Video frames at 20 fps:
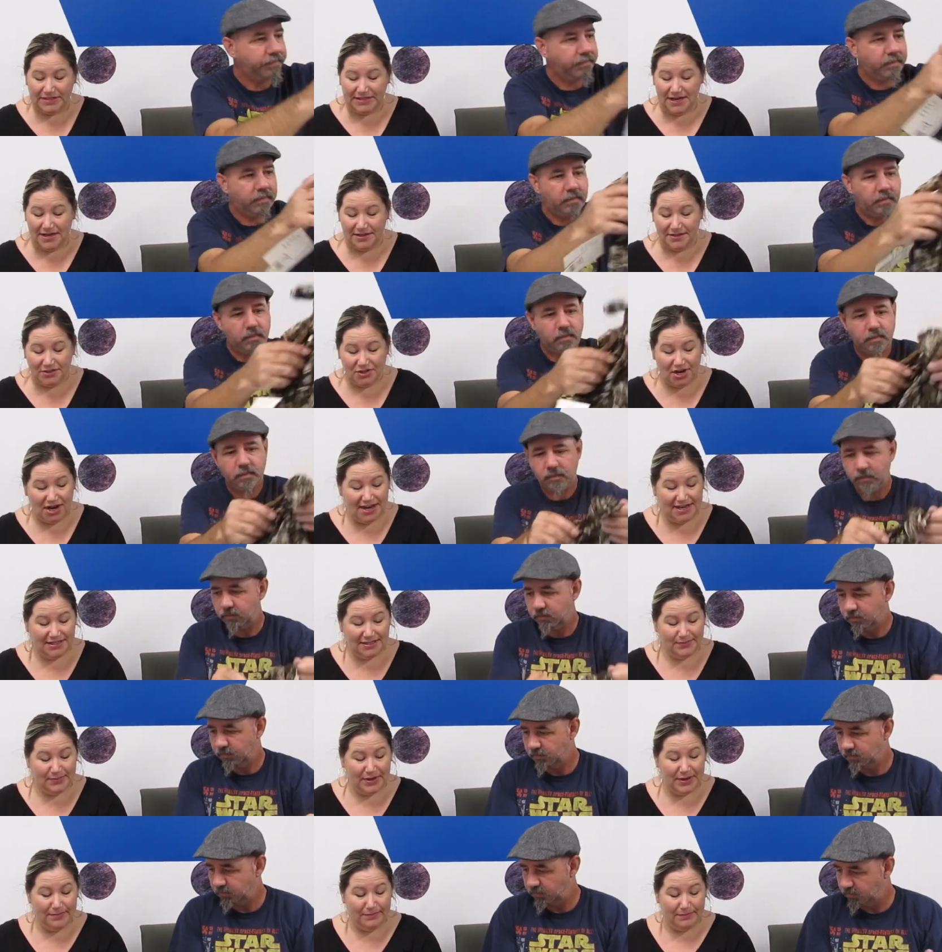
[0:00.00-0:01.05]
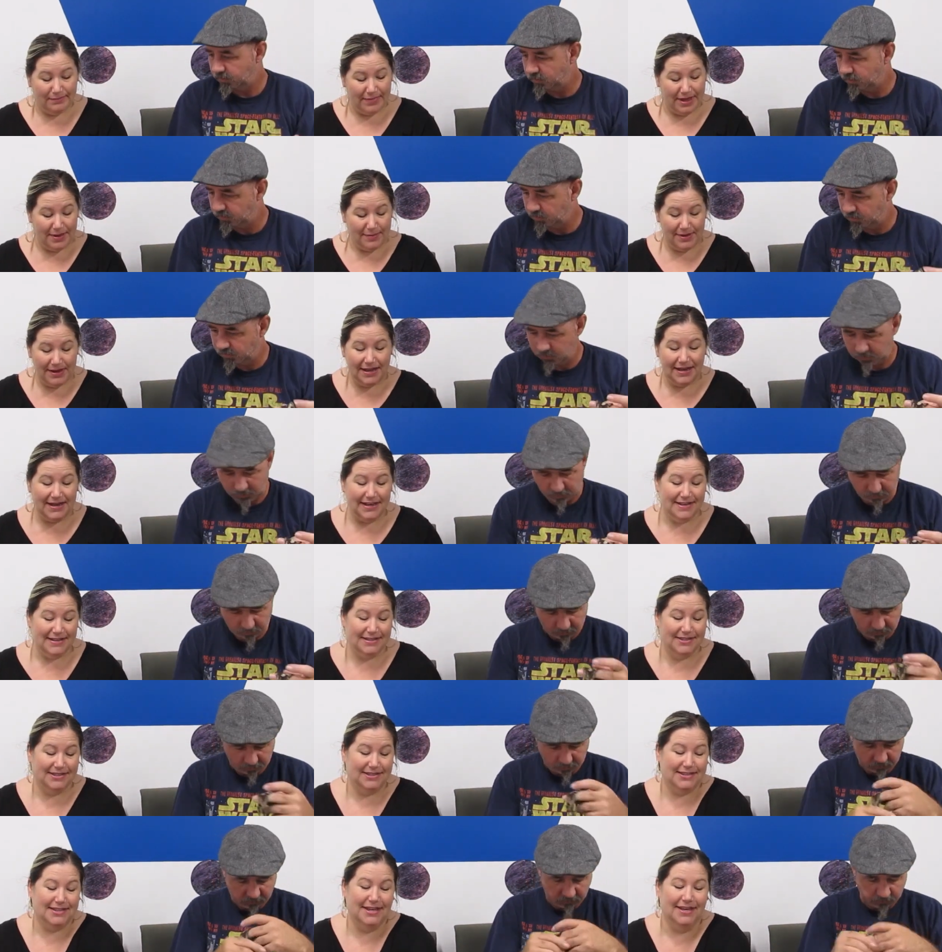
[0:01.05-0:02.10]
Speaker 1: it's not a dress, but maybe it
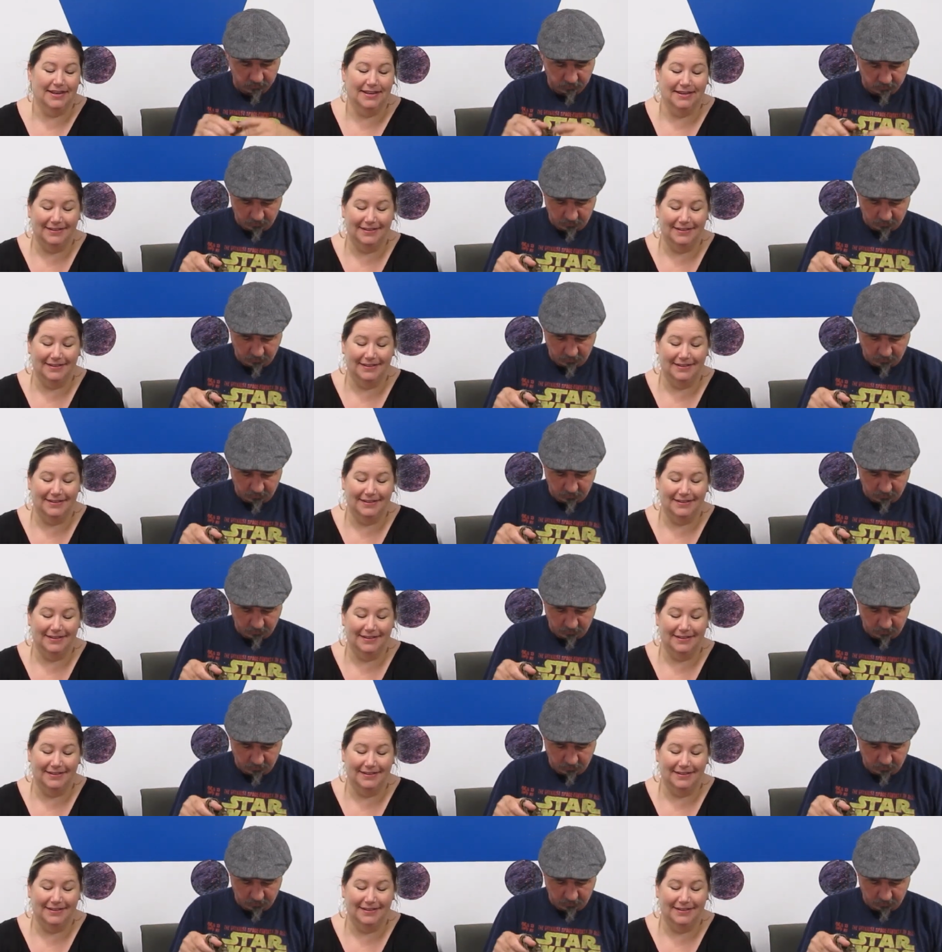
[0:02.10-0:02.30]
is.